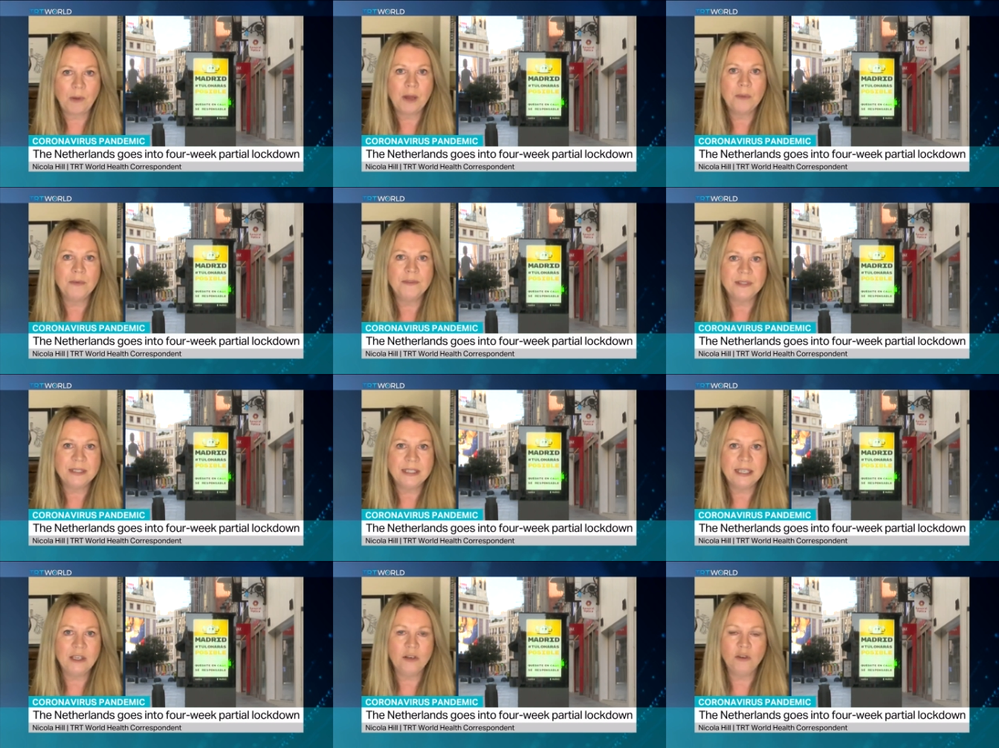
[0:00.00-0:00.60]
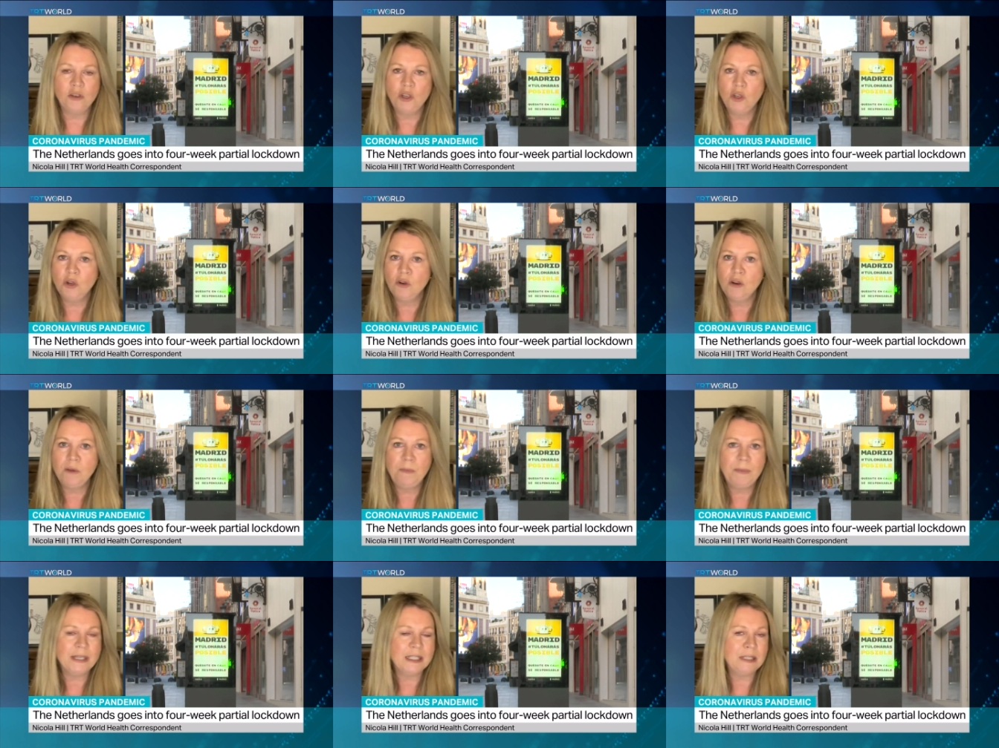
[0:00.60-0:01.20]
we've seen on
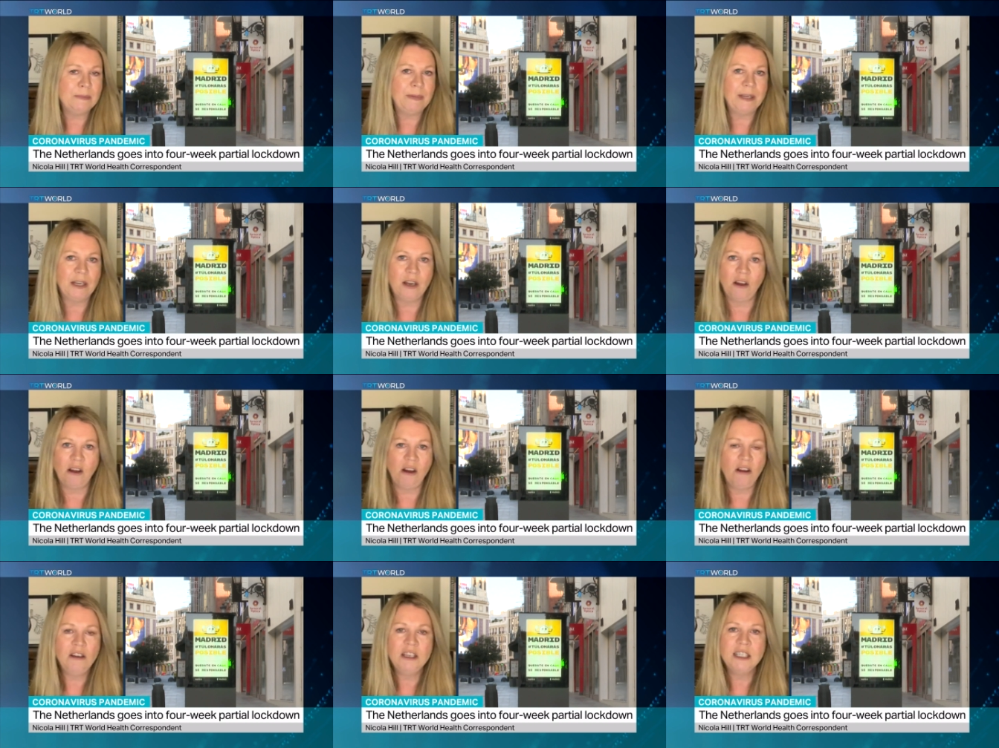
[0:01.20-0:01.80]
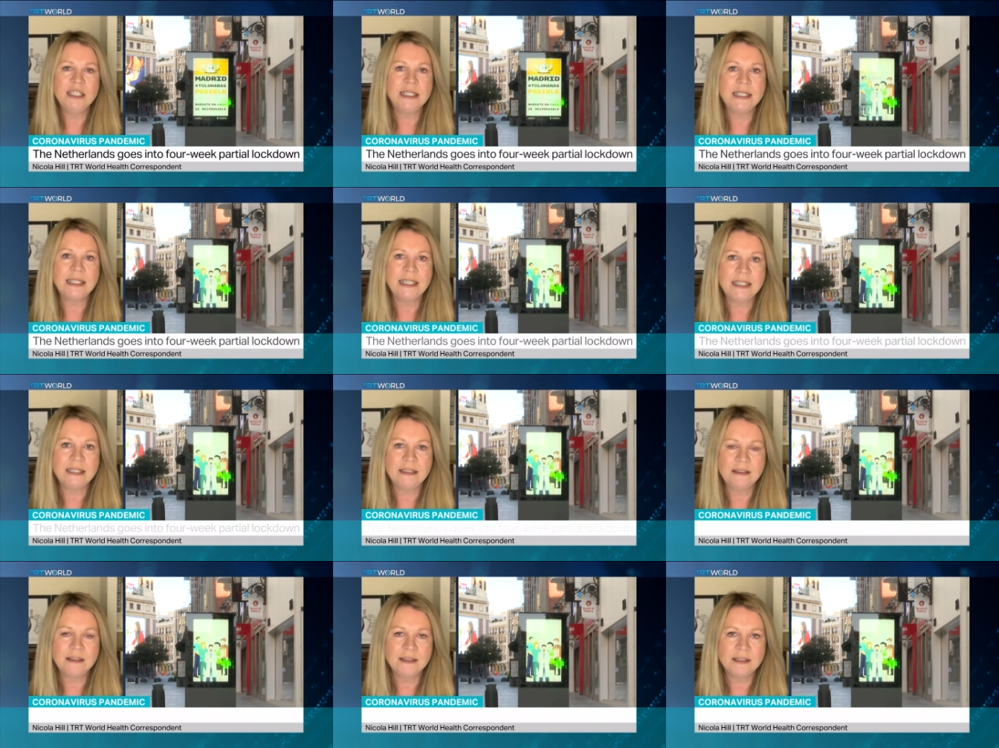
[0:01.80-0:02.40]
Europe, it's been our holiday
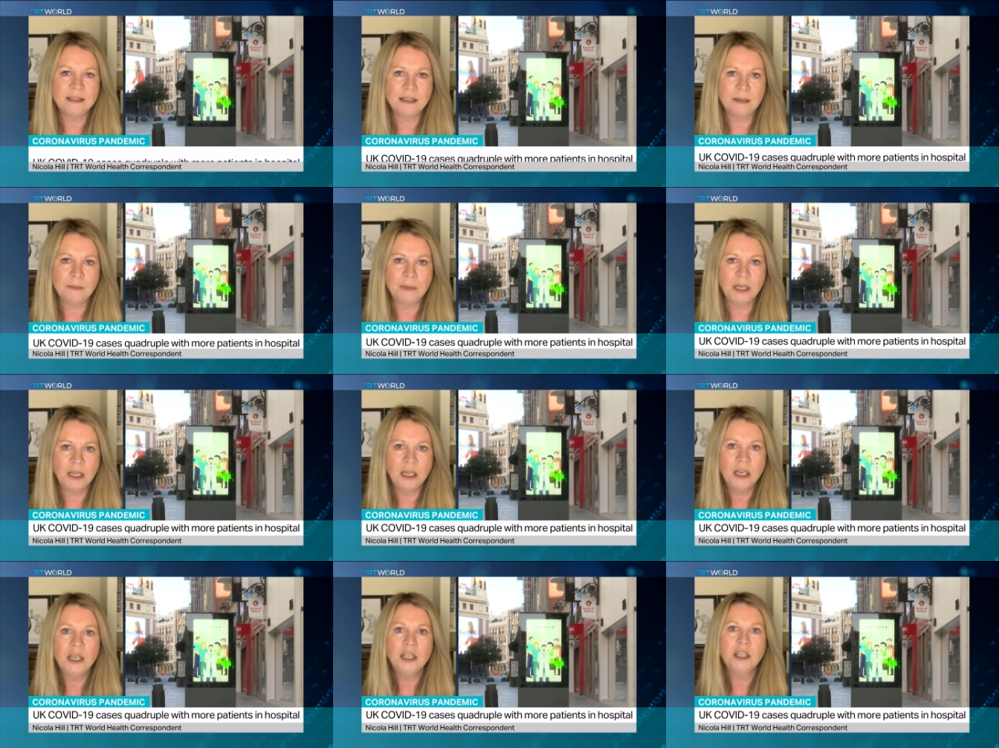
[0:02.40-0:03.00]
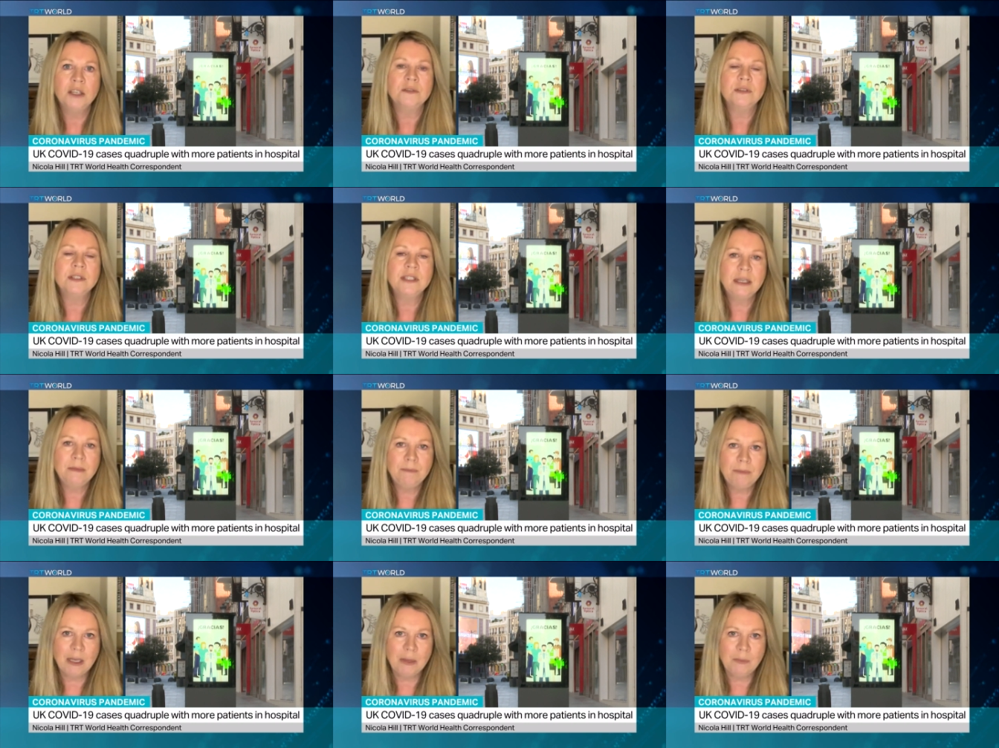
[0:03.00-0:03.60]
season this summer, you've
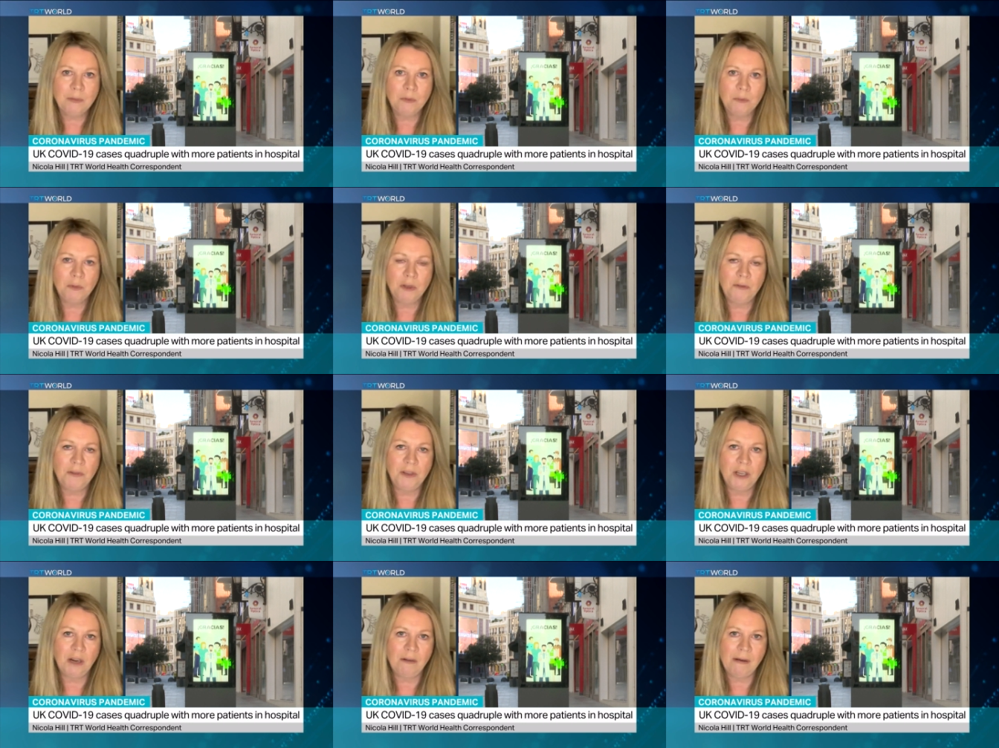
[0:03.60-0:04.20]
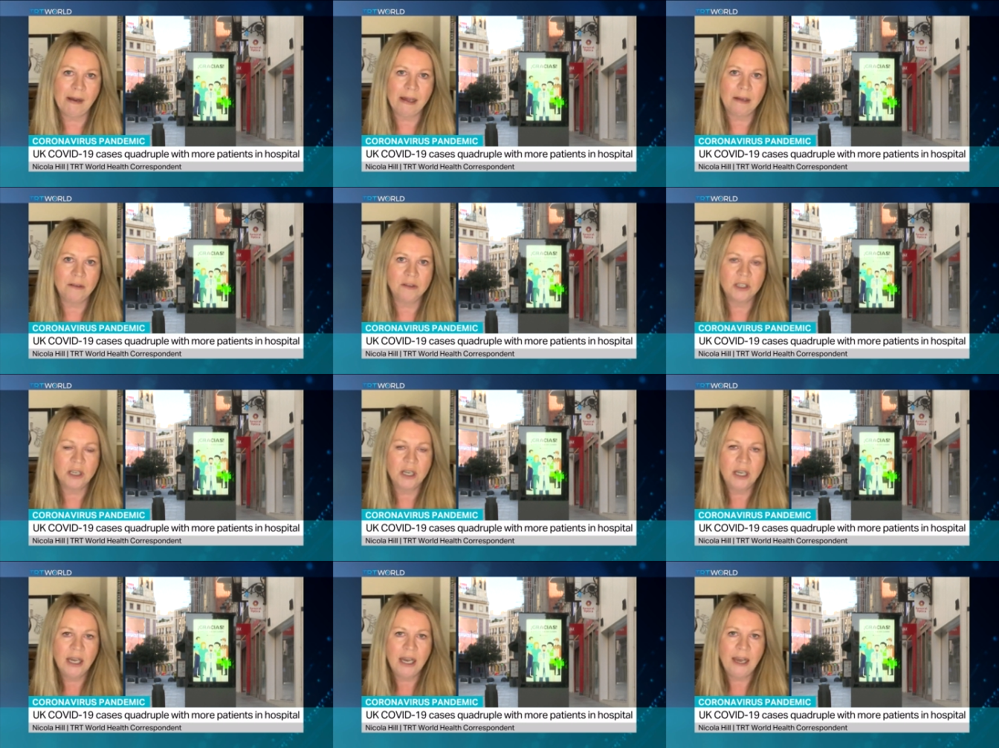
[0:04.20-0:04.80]
seen people moving around,
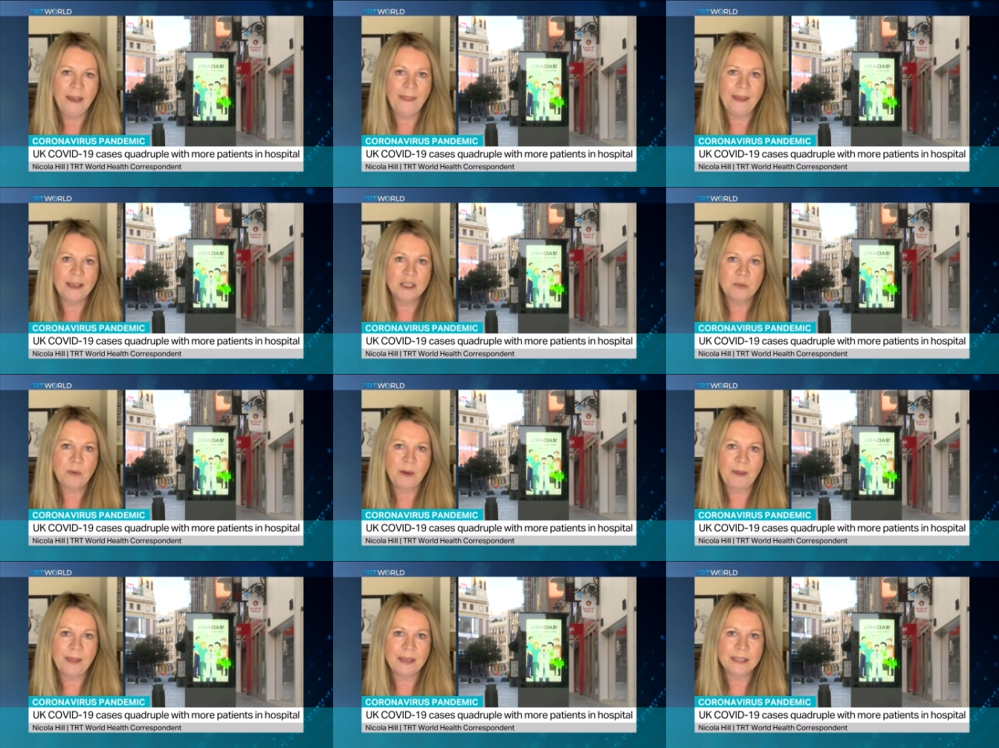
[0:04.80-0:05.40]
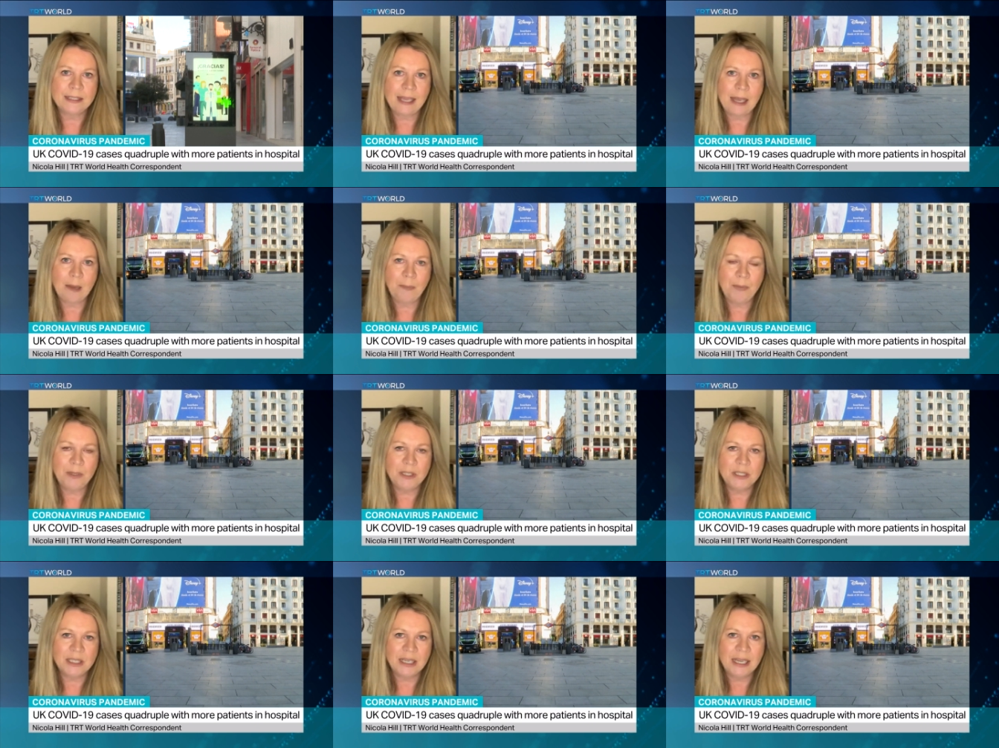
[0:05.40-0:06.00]
and that's why that's
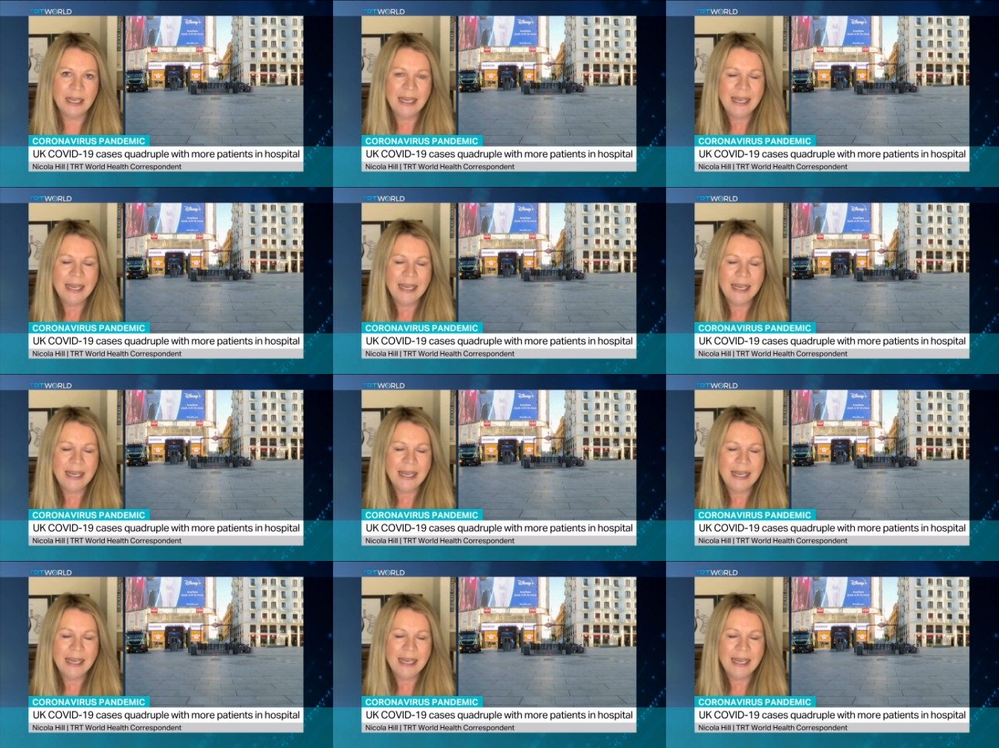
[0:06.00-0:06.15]
happened.